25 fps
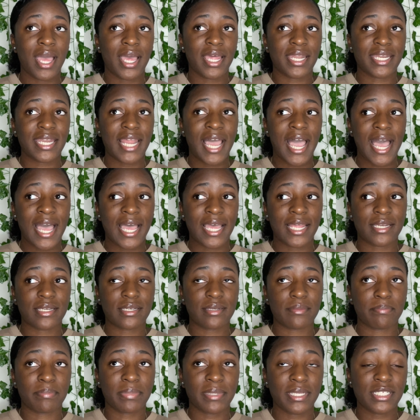
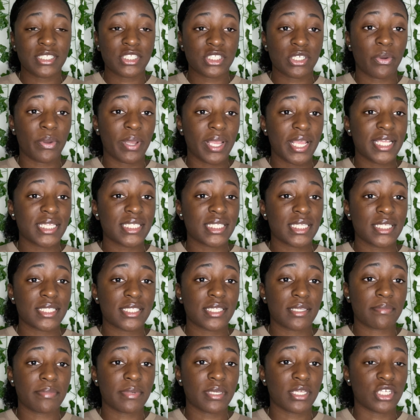not be so easily to
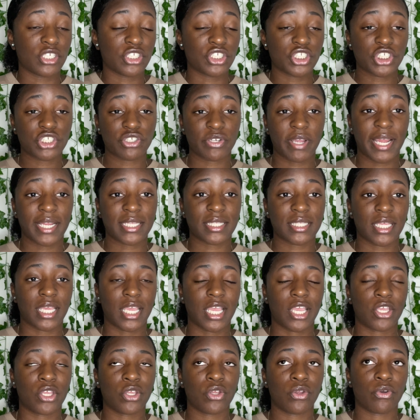be distracted,
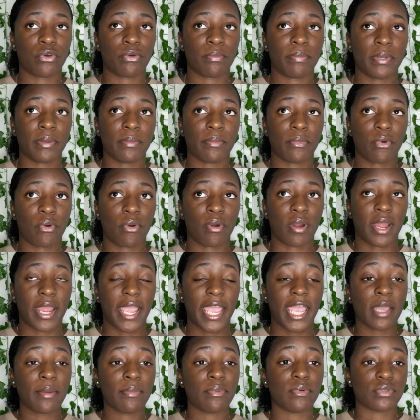and you'll be more
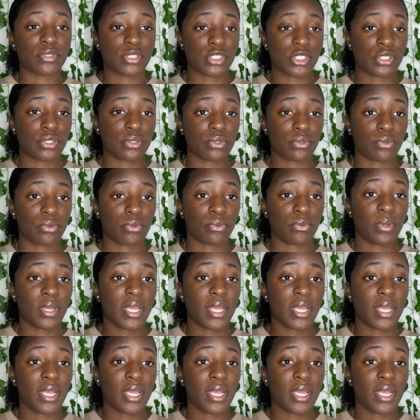able to